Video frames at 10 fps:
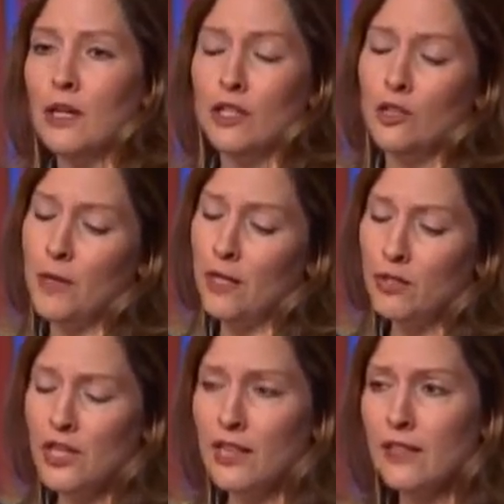you better
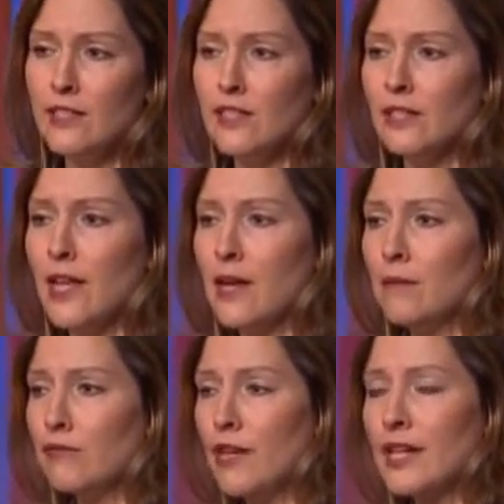settle this claim
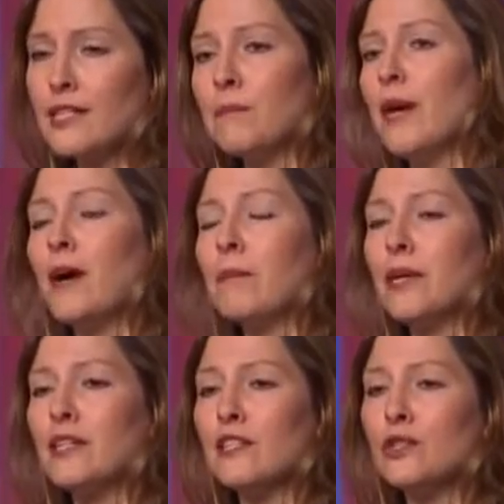for X amount
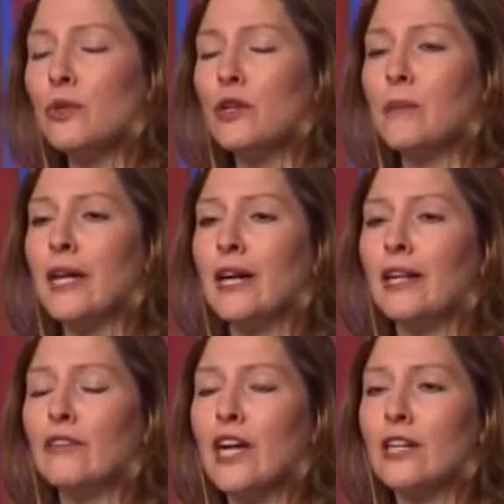because this lawyer might not
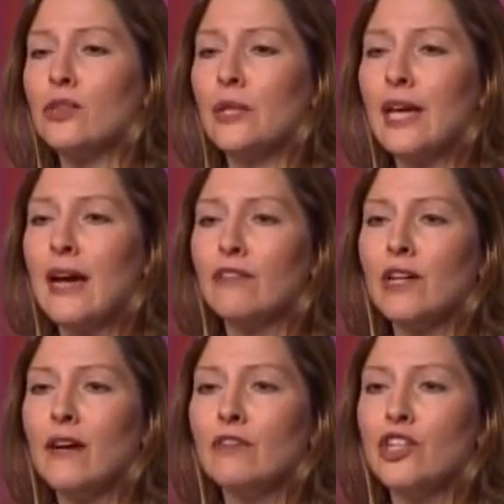even actually have
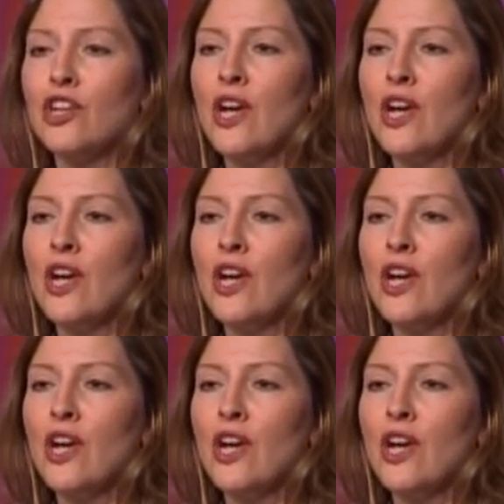coverage.